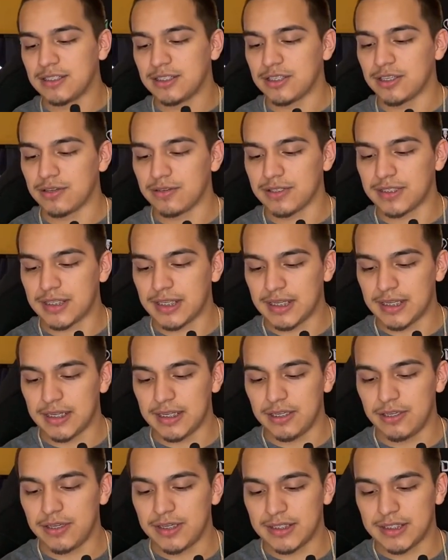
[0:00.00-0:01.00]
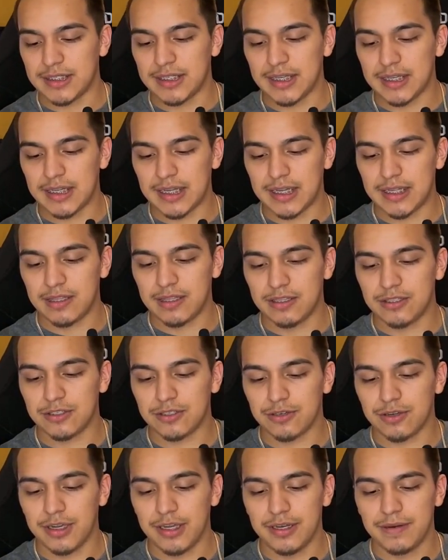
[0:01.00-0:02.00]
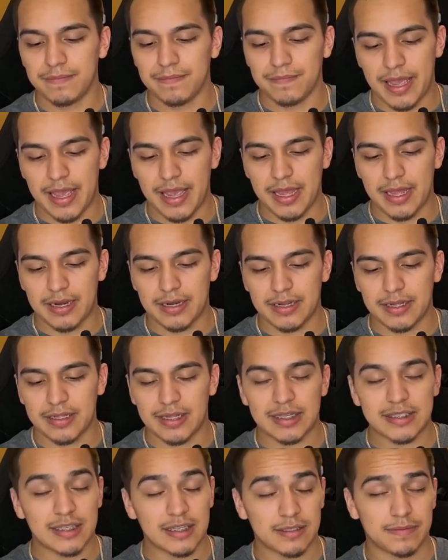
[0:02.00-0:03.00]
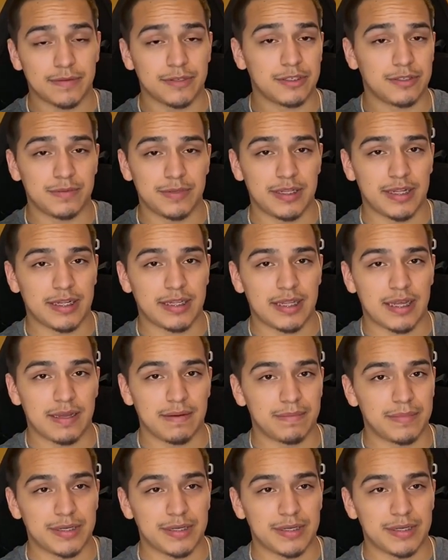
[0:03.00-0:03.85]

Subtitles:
So it's in, you can see it the screen, and that's not supposed to be like that.